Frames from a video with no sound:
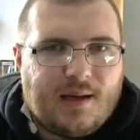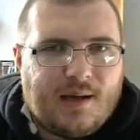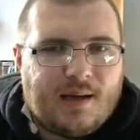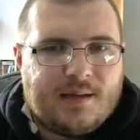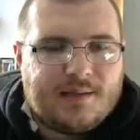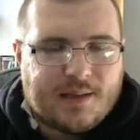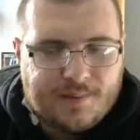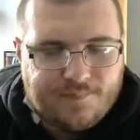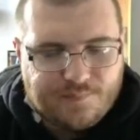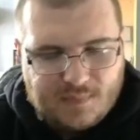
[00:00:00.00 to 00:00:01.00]
and
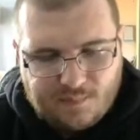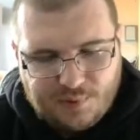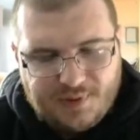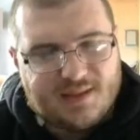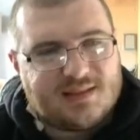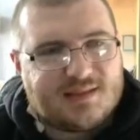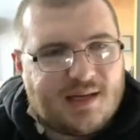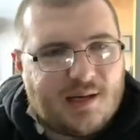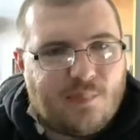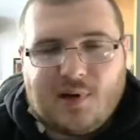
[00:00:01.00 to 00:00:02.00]
put us
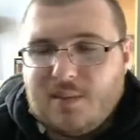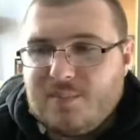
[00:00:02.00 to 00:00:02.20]
in a prime